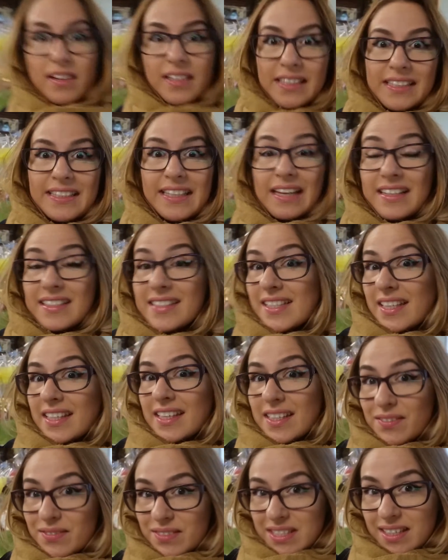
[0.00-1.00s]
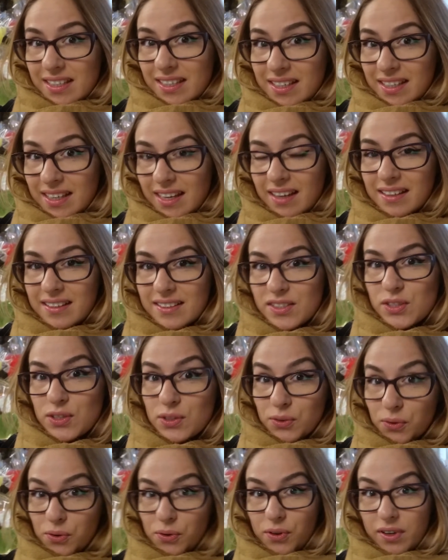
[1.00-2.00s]
in Yeliseyevsky
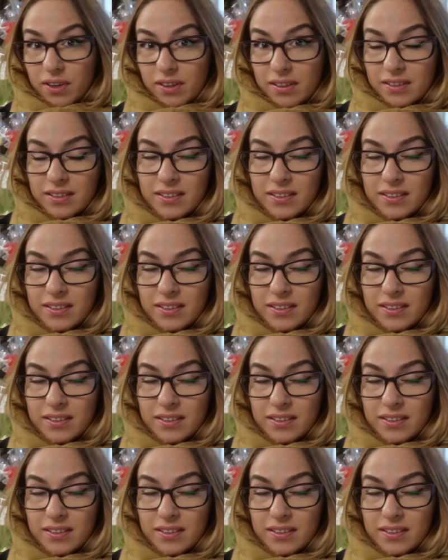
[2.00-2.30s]
store.